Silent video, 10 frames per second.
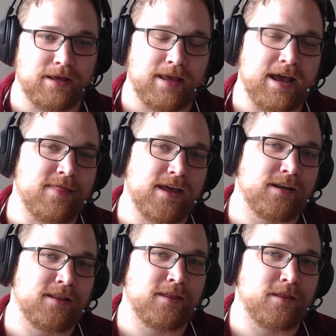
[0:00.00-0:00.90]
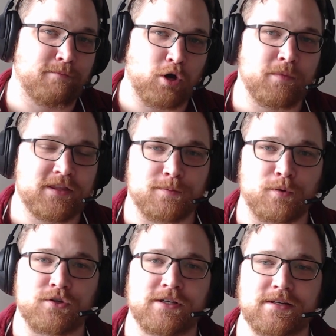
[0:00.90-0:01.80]
And then the moment this
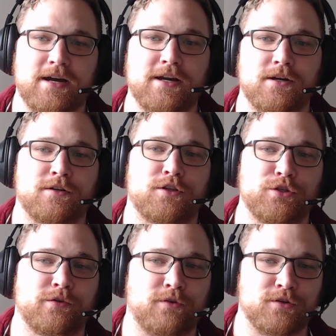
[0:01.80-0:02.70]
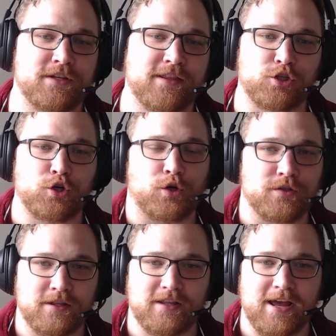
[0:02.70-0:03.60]
person is hired, the university then turns
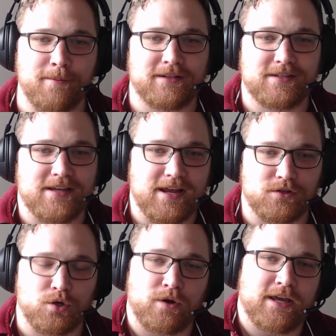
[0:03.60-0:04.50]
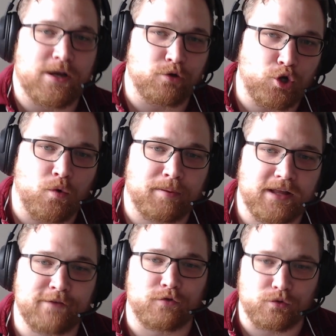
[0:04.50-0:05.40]
to them and says, okay, now go
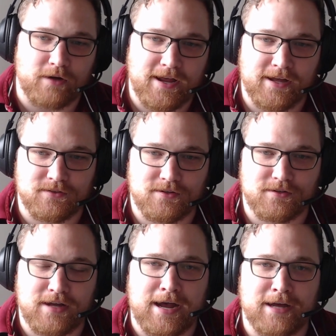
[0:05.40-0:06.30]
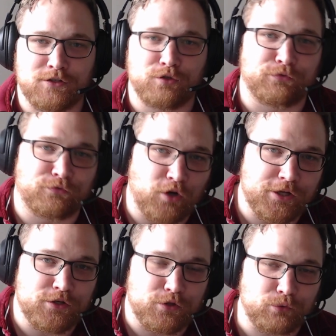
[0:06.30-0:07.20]
apply for grants to
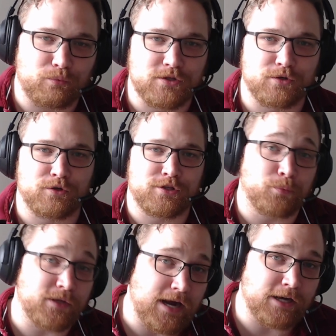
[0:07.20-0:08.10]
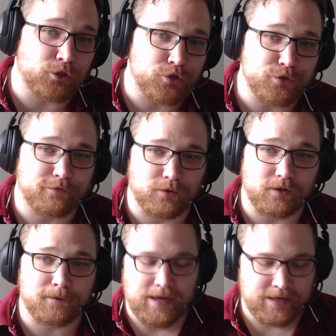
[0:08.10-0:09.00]
fund the research that we hired you
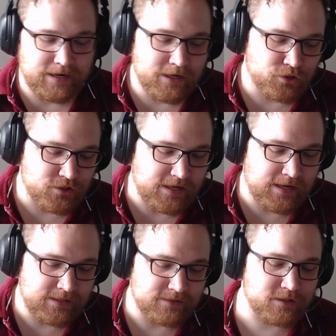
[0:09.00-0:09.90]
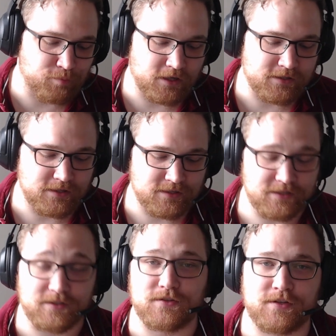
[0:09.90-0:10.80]
for. And I understand that this process
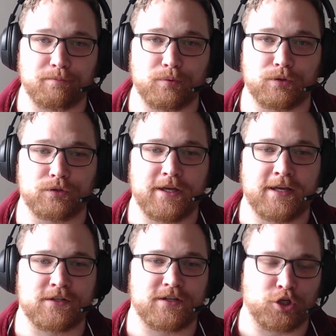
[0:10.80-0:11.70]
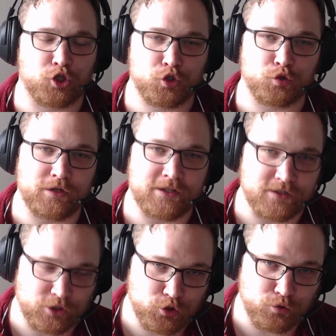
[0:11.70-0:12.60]
isn't simple. It's
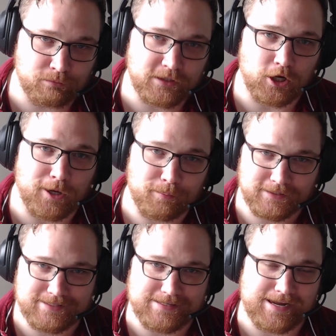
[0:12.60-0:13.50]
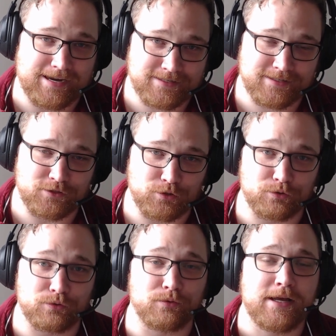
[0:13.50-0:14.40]
an extremely complex task
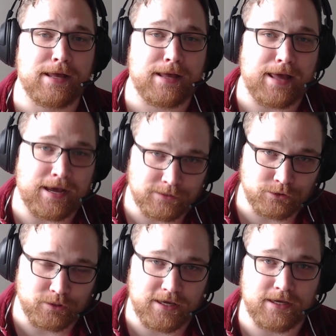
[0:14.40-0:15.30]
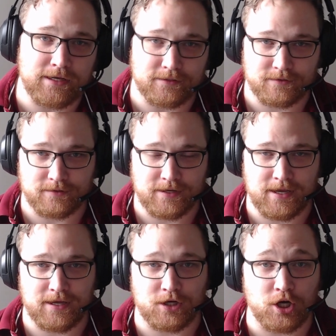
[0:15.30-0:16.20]
to allocate
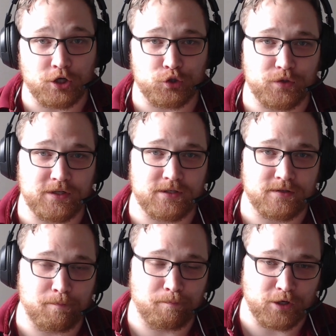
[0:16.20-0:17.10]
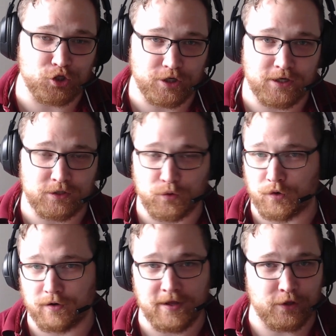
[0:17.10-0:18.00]
a country's budget,
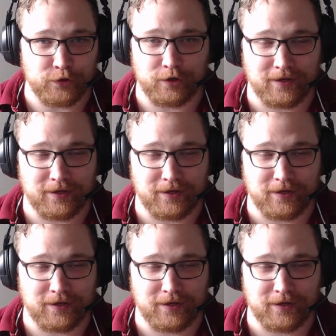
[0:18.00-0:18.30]
or in